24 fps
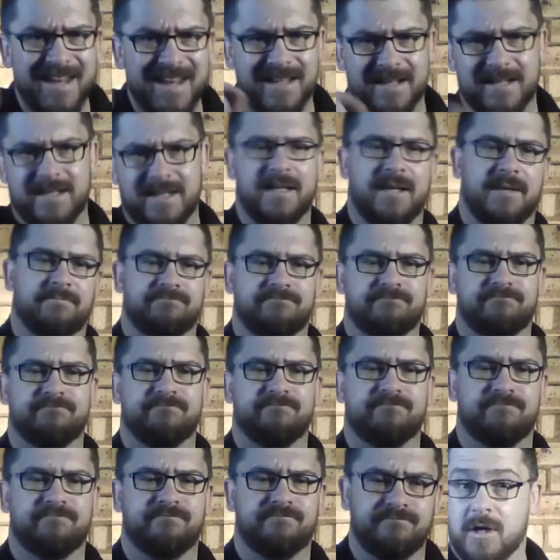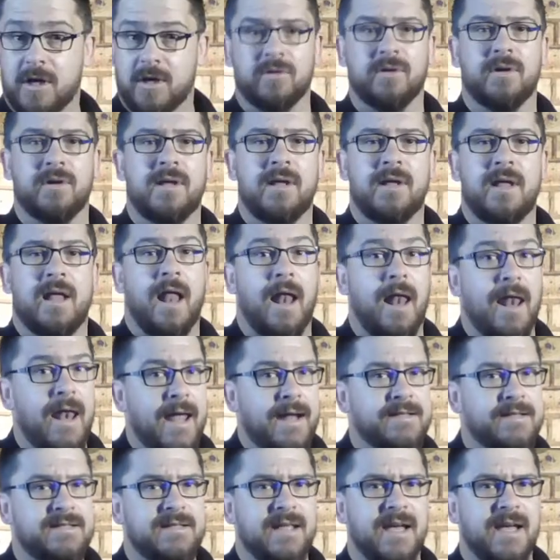immediately. So,
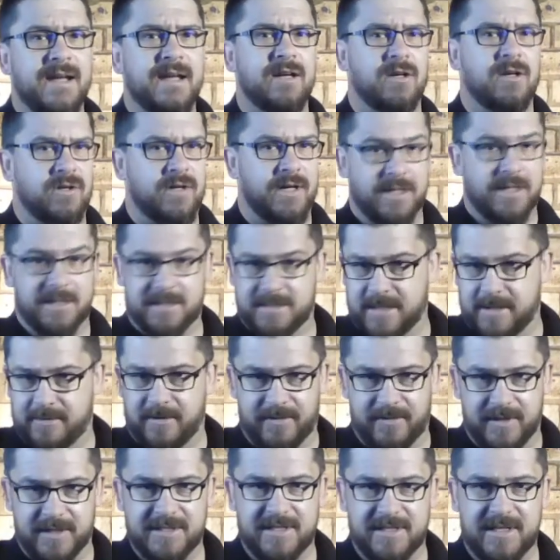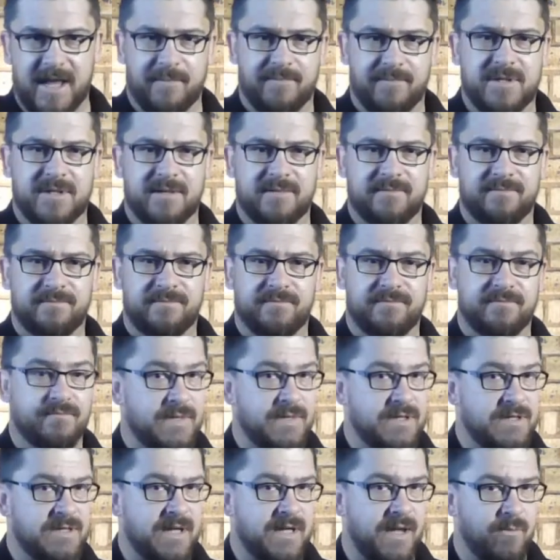let's take a look at some of the steps.
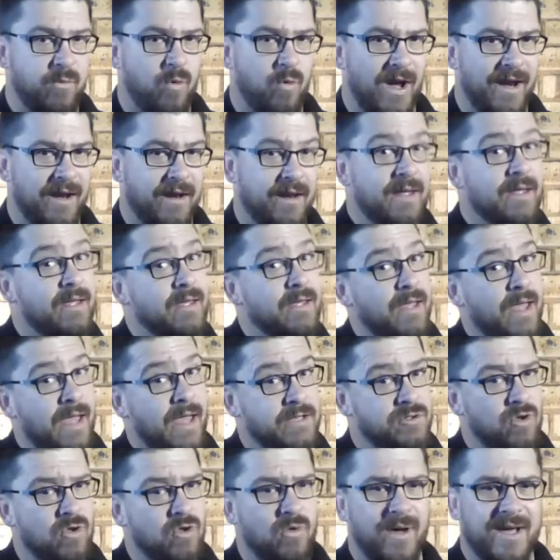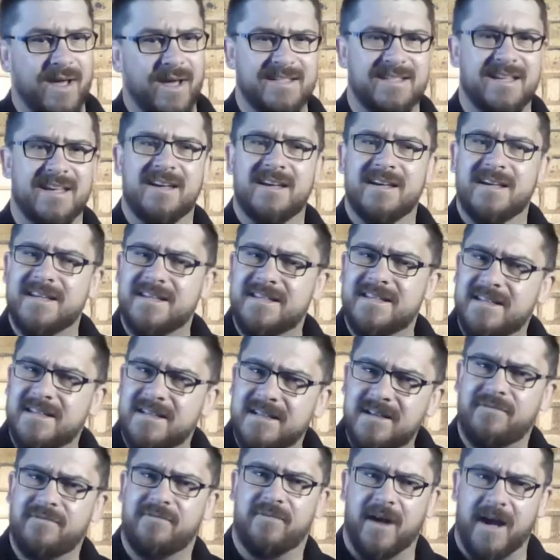Step 1, as always,
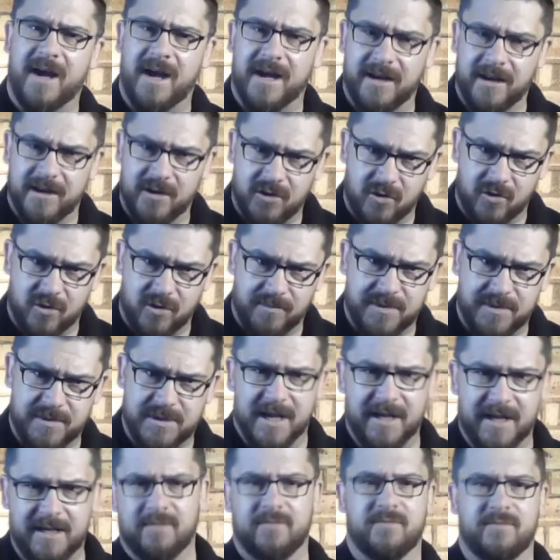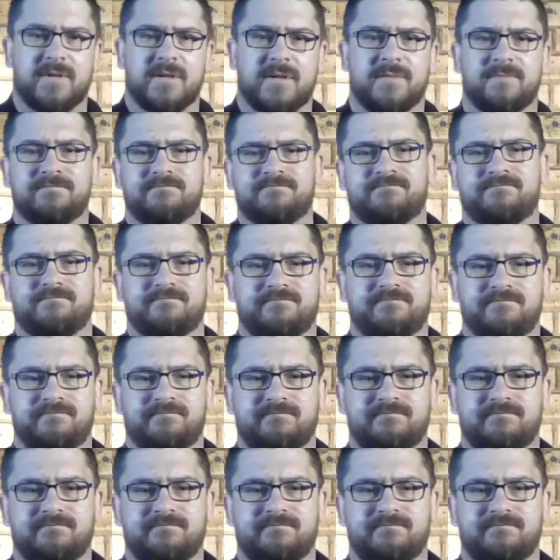is to define your objectives.